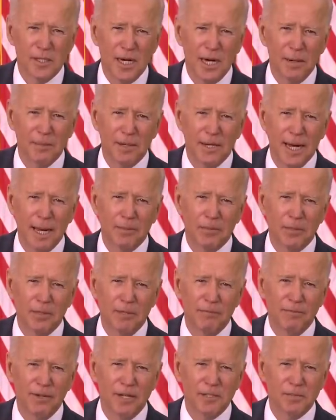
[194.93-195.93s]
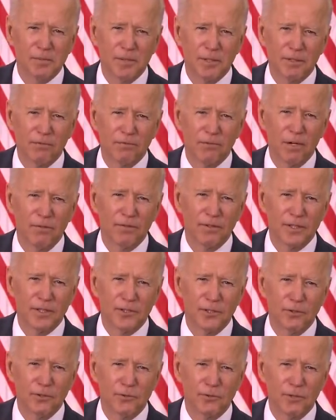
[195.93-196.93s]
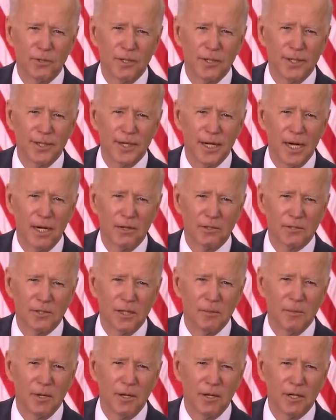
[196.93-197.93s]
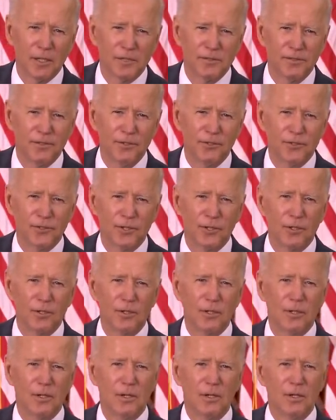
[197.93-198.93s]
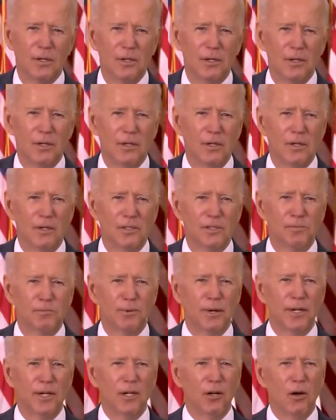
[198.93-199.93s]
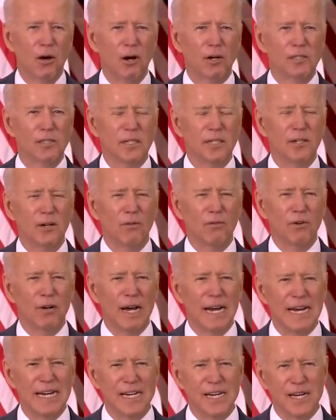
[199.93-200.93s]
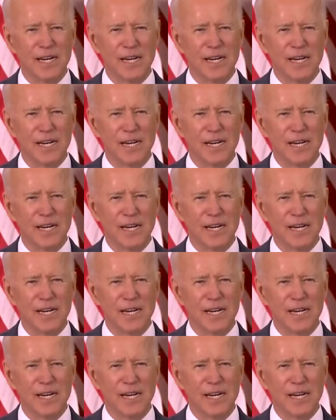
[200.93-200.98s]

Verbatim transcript: time capital investment of roughly $2 trillion in America's future spread largely over eight